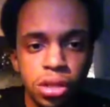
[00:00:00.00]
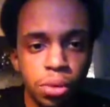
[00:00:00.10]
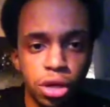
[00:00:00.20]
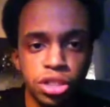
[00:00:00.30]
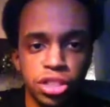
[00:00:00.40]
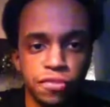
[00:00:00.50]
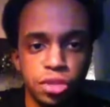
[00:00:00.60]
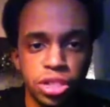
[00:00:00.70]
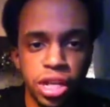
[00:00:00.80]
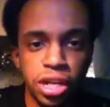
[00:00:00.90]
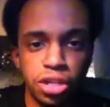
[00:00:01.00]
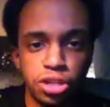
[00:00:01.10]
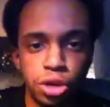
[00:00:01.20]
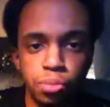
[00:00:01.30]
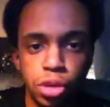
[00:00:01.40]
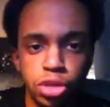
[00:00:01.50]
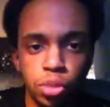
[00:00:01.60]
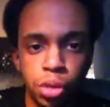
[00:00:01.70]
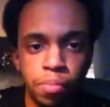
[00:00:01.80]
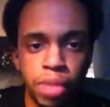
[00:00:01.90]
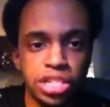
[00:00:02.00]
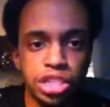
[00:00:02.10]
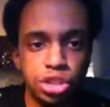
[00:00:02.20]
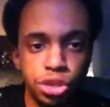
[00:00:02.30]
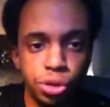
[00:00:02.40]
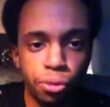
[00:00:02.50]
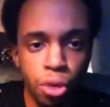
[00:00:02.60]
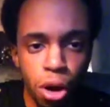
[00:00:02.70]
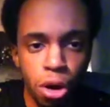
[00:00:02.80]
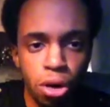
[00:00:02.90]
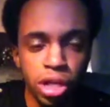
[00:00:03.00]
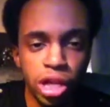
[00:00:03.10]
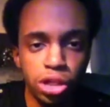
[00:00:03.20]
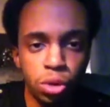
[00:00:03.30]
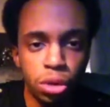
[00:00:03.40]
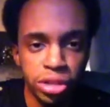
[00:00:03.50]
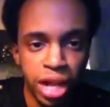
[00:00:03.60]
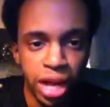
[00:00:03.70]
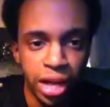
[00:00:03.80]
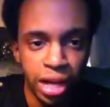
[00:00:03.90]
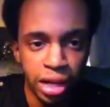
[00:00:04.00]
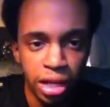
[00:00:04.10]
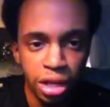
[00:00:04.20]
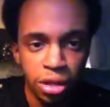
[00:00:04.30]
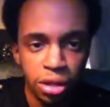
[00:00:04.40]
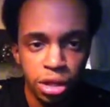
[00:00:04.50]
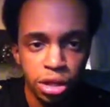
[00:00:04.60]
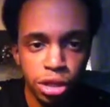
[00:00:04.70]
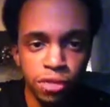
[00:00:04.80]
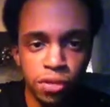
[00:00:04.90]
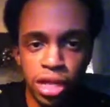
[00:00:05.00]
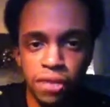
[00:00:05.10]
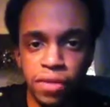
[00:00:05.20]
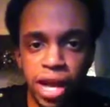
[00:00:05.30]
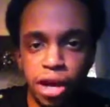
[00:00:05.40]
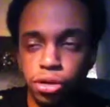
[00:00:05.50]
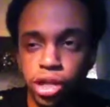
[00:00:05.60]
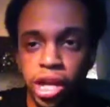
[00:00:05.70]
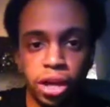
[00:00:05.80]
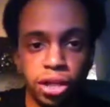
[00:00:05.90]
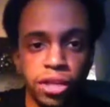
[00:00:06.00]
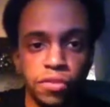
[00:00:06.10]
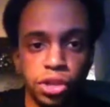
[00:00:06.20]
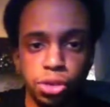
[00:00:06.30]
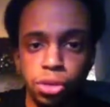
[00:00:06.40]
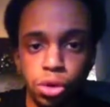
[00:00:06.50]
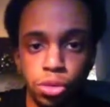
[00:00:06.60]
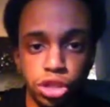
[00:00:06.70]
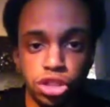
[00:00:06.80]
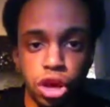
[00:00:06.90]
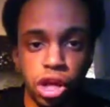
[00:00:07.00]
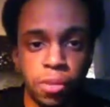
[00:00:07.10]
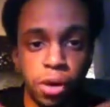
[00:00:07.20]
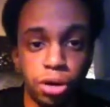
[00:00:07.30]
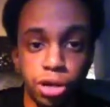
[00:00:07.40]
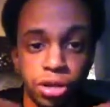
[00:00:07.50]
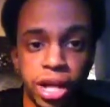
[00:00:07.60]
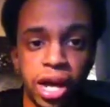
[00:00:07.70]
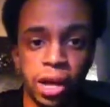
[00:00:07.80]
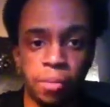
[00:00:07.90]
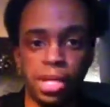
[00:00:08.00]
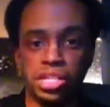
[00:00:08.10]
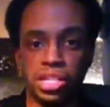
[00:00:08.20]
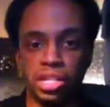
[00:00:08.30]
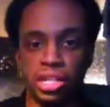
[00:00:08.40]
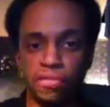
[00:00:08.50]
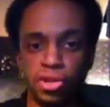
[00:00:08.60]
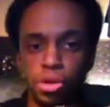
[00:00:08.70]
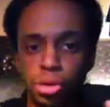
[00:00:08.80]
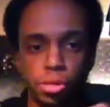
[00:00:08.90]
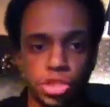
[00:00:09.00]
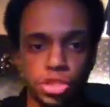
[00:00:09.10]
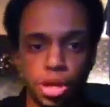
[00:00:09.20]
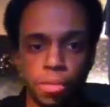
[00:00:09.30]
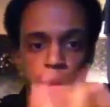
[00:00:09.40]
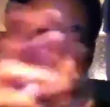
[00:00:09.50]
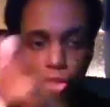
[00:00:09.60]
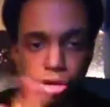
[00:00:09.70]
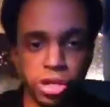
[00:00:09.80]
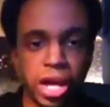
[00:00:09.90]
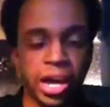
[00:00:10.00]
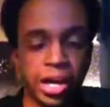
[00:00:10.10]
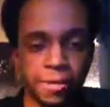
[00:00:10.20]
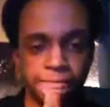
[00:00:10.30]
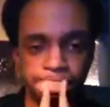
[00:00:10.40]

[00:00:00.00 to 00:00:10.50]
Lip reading: Because if you say there's no music with a message, you're wrong and you are lying. Either that or yeah, either you don't know what you're talking about or you're lying, basically. You don't know what you're talking about or you're lying.